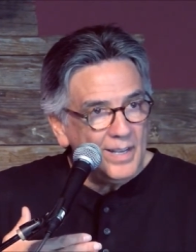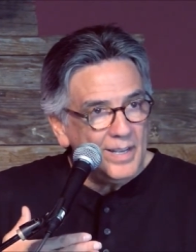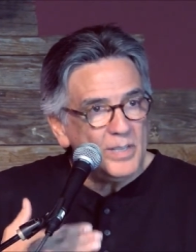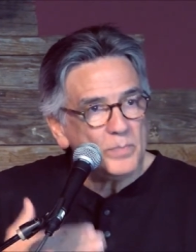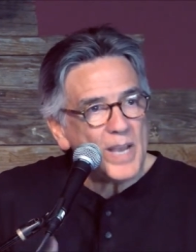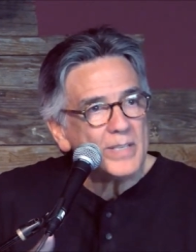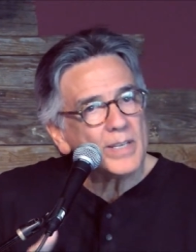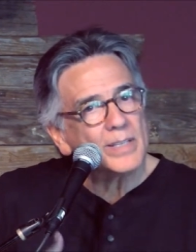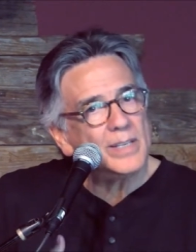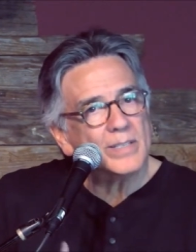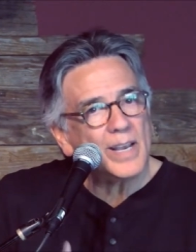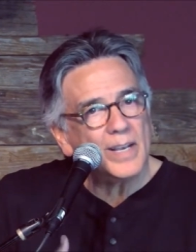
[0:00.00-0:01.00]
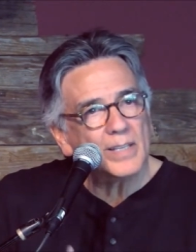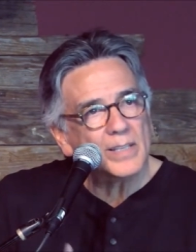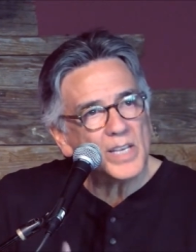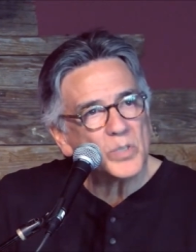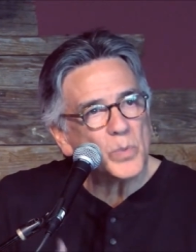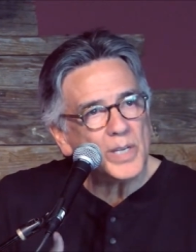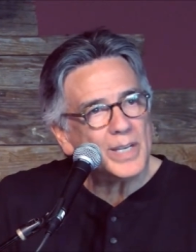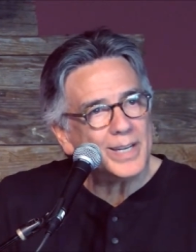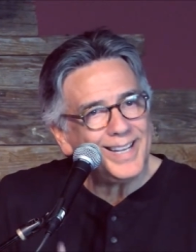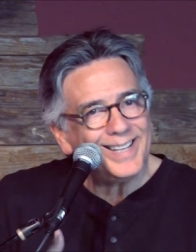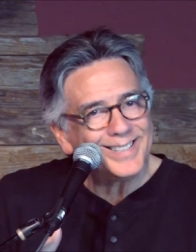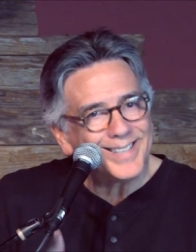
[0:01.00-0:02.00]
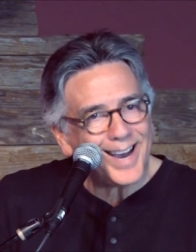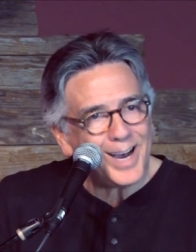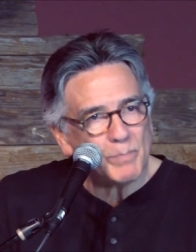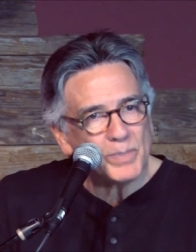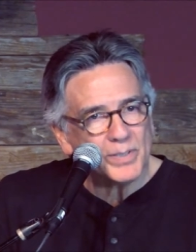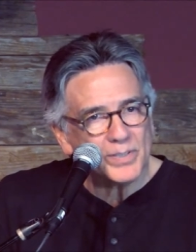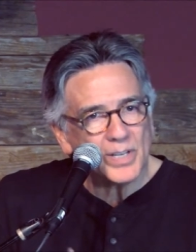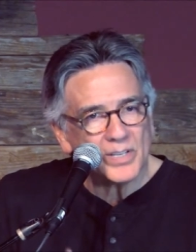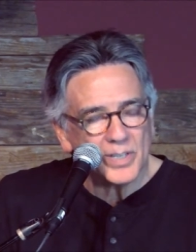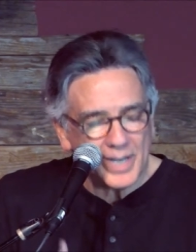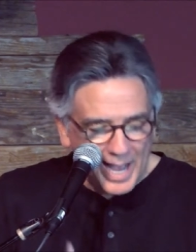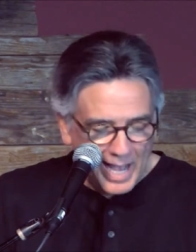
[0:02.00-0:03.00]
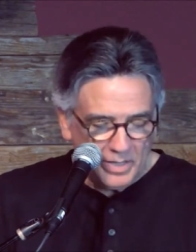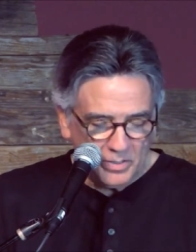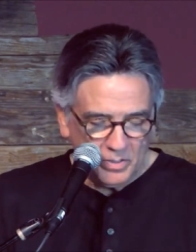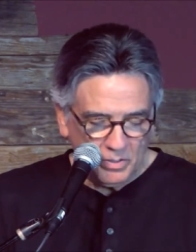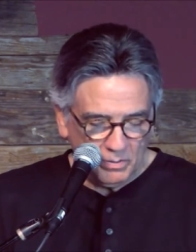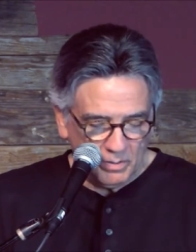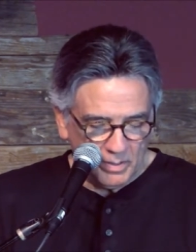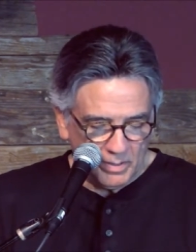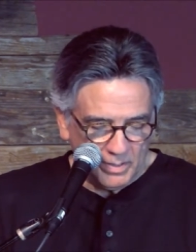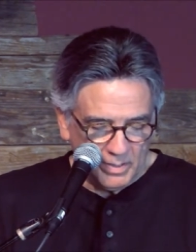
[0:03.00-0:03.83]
he's basically saying unless we can adopt such an attitude,